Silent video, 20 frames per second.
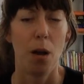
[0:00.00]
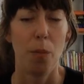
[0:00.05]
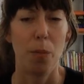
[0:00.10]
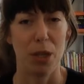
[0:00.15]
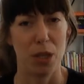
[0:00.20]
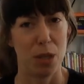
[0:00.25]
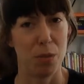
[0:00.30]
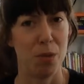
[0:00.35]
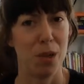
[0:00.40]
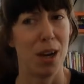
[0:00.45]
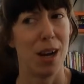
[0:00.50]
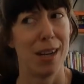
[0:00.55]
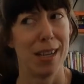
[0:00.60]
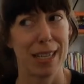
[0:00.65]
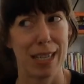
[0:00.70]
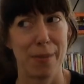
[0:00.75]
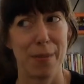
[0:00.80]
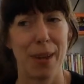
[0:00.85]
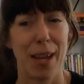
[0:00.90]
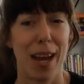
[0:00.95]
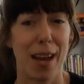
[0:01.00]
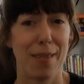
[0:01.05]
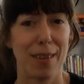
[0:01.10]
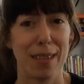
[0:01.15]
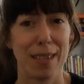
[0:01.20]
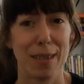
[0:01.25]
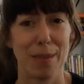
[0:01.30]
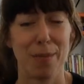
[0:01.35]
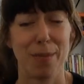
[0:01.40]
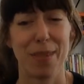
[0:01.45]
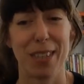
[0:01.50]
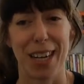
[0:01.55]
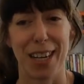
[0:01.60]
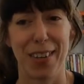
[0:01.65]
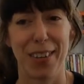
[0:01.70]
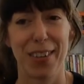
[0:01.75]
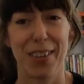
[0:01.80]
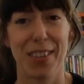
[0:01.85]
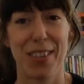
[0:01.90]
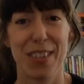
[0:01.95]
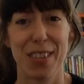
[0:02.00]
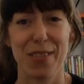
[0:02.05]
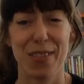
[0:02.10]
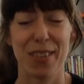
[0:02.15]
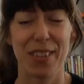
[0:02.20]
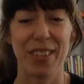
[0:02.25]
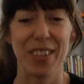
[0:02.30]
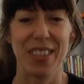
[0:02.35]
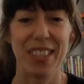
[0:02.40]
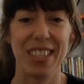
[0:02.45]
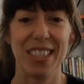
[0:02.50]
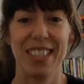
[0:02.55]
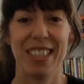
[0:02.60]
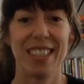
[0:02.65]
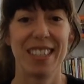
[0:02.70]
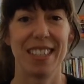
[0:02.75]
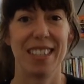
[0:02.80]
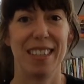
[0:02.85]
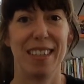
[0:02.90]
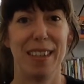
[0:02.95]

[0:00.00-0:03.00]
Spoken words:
But to be honest, I've been having some technical difficulties.